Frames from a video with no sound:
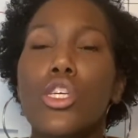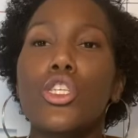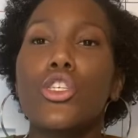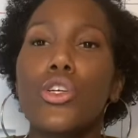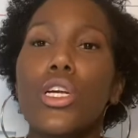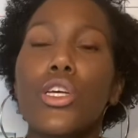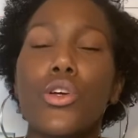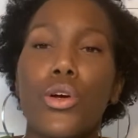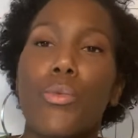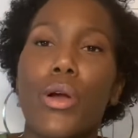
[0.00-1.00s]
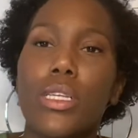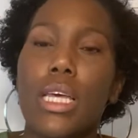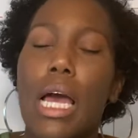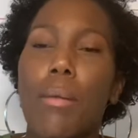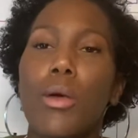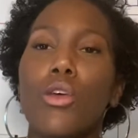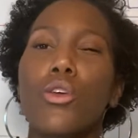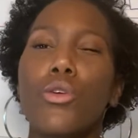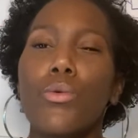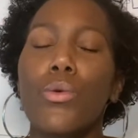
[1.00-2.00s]
During your work time,
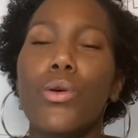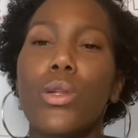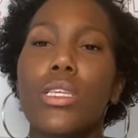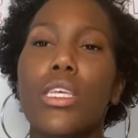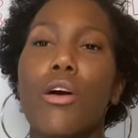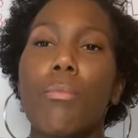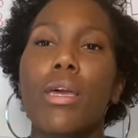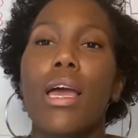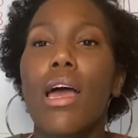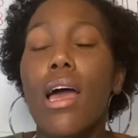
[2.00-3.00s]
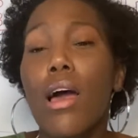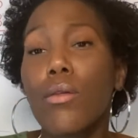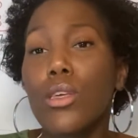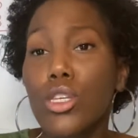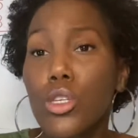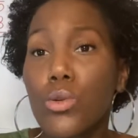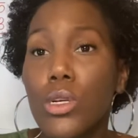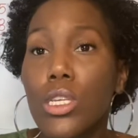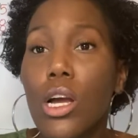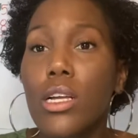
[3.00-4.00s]
you are going to tell me how these
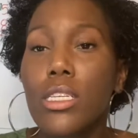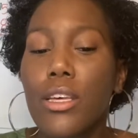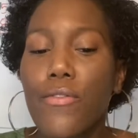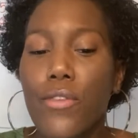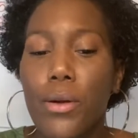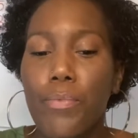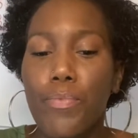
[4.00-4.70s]
stories are different.